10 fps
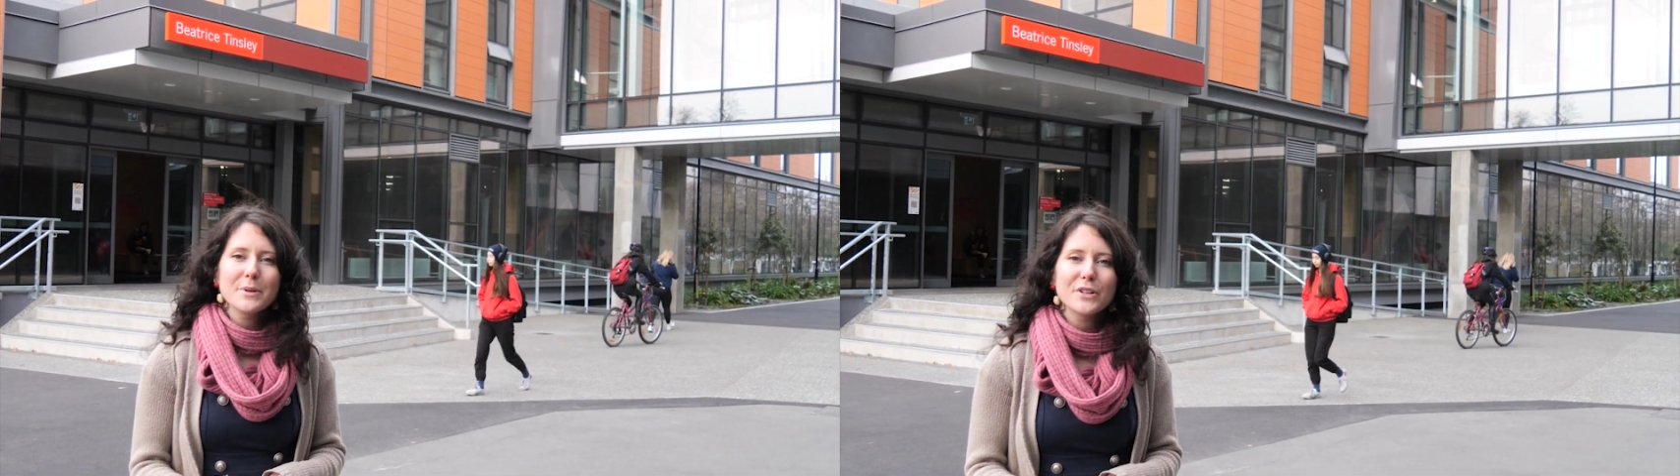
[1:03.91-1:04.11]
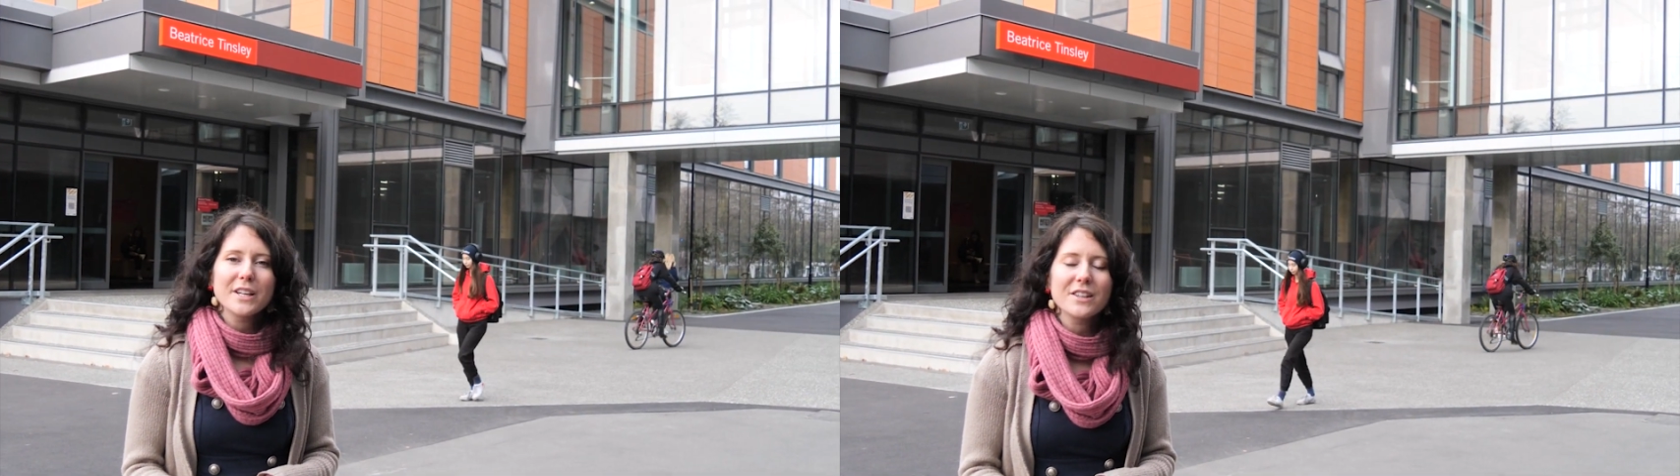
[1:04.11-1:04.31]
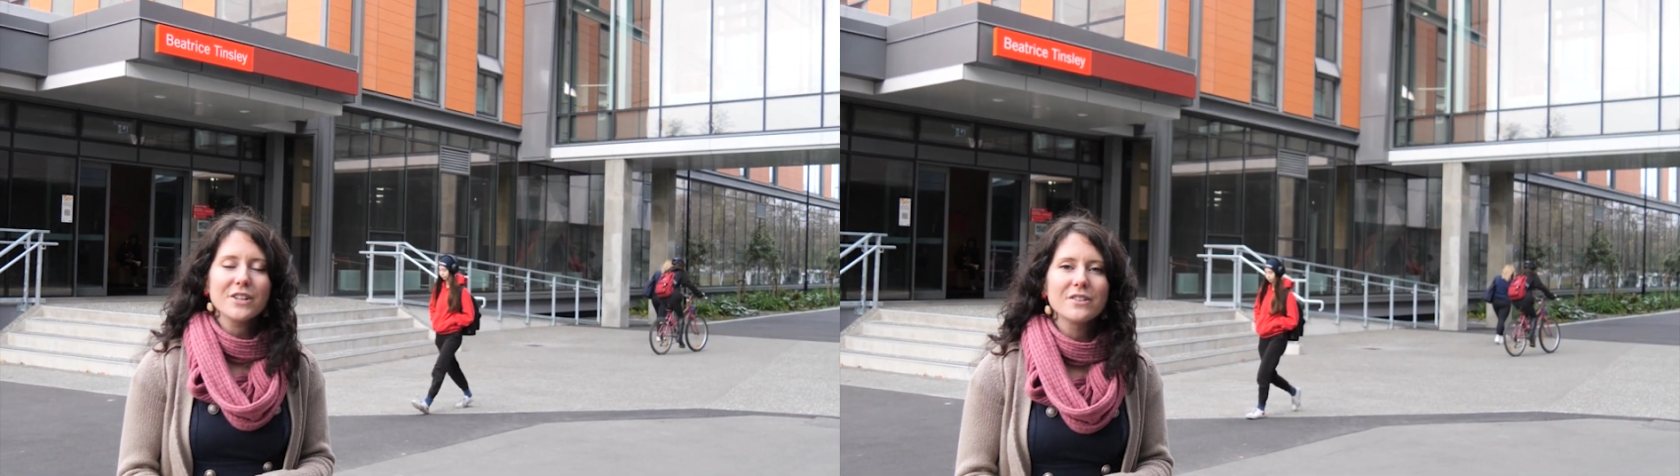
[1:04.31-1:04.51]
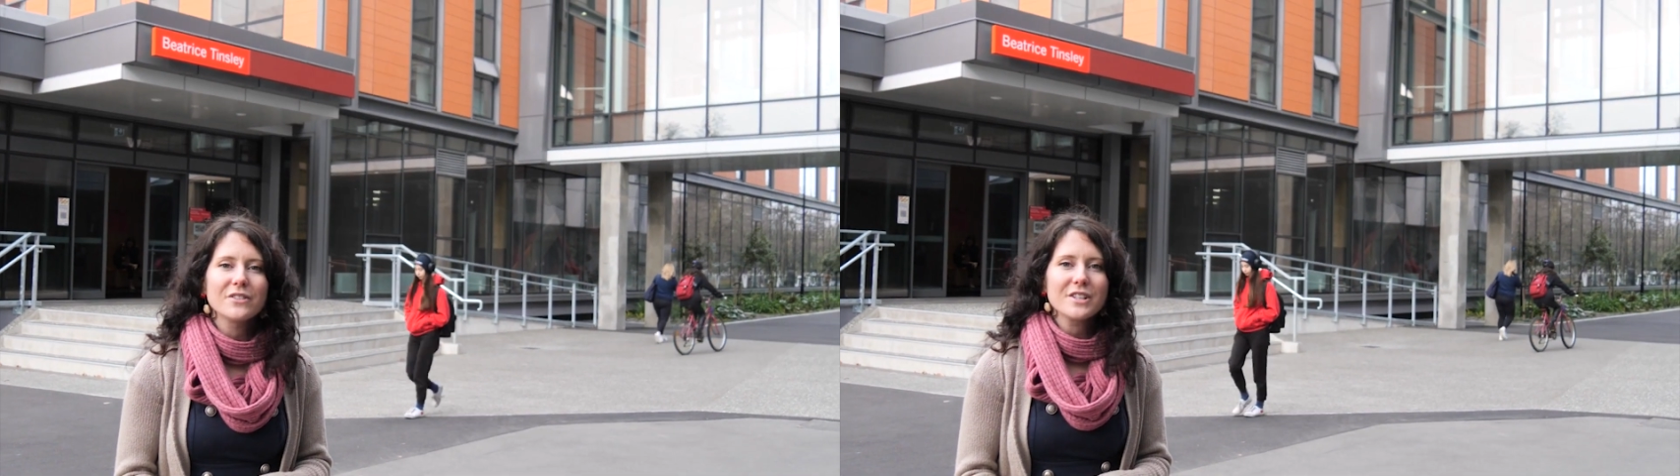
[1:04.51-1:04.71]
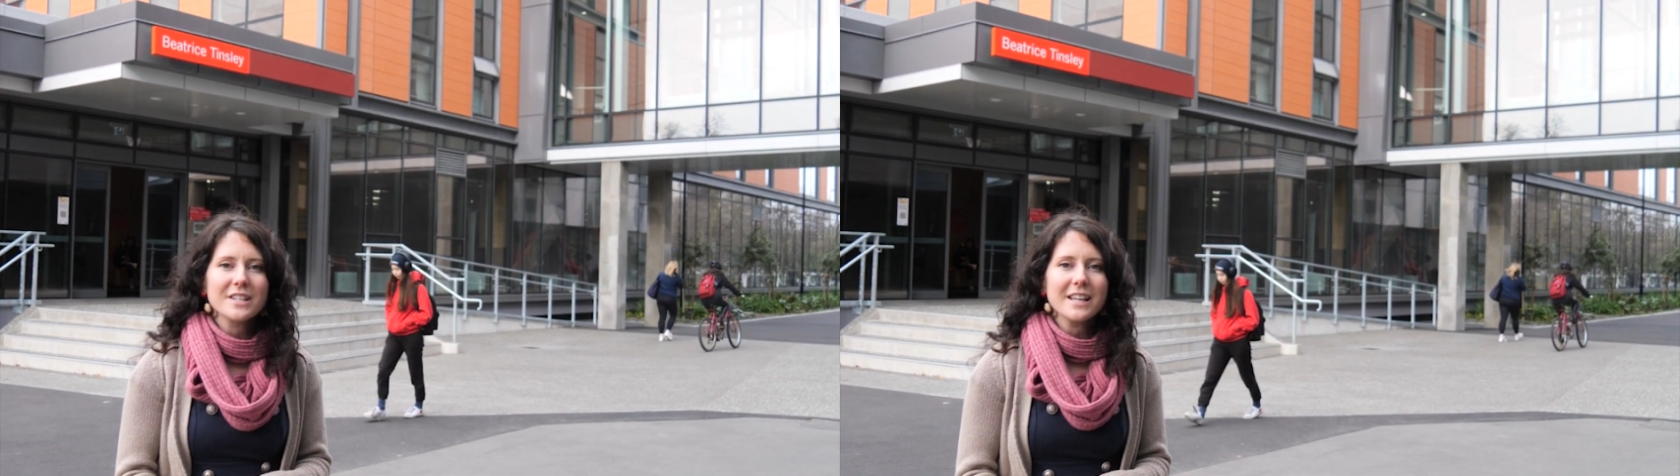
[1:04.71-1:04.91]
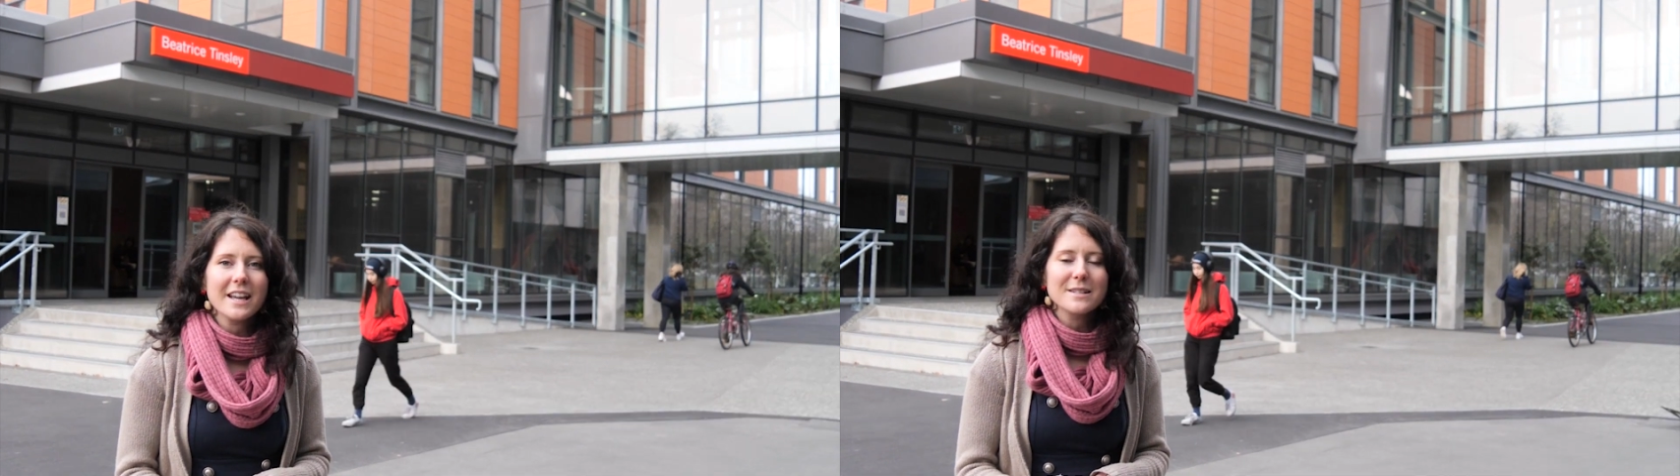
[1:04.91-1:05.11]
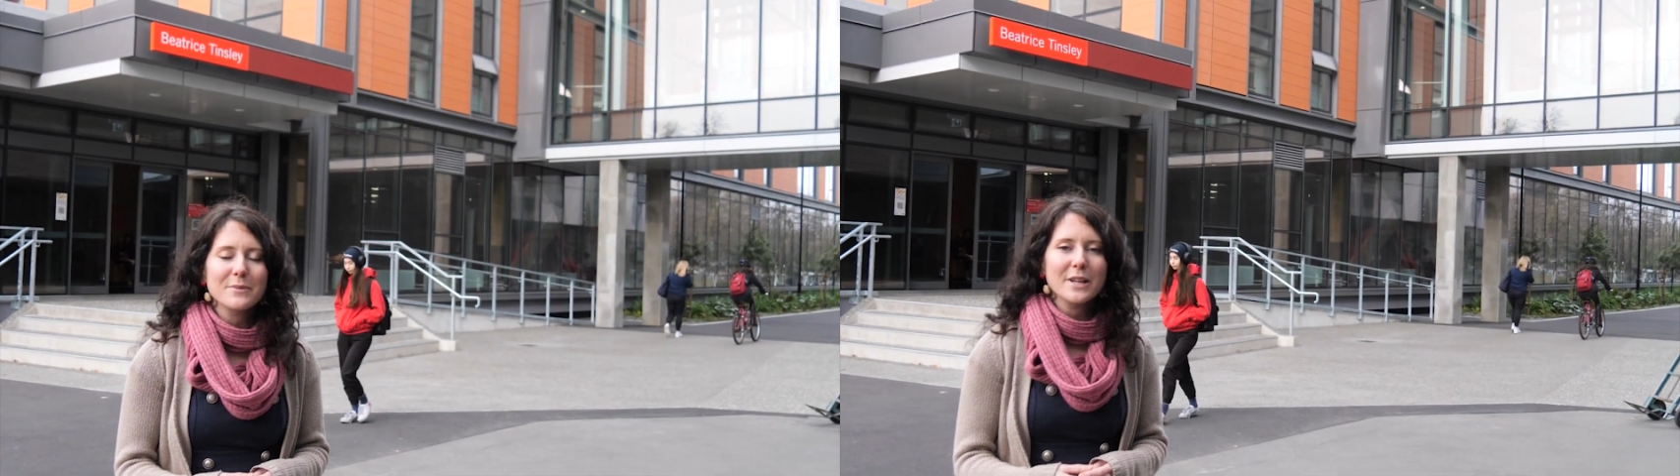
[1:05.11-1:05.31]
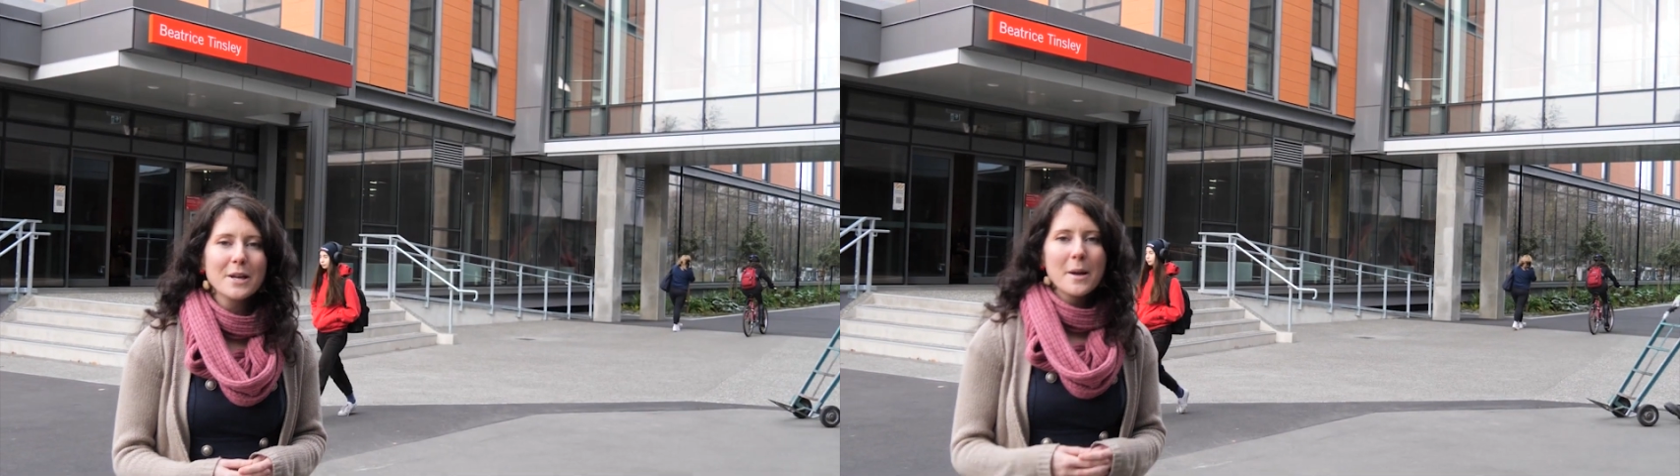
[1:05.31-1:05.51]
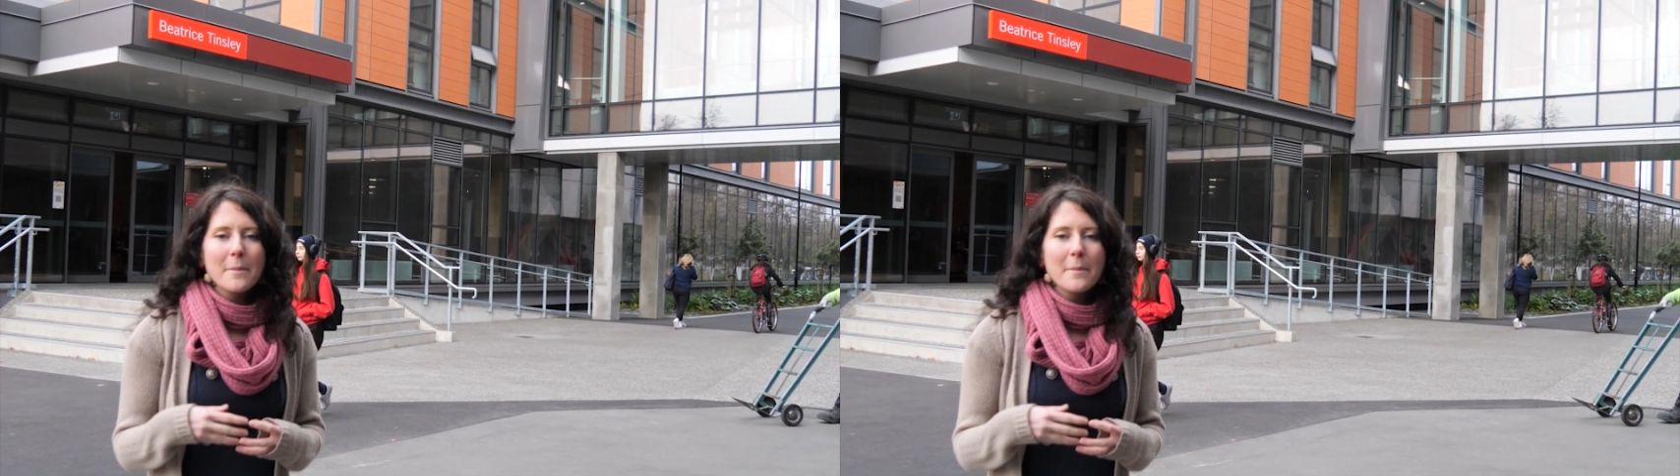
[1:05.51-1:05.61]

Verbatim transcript: building at the University of Canterbury.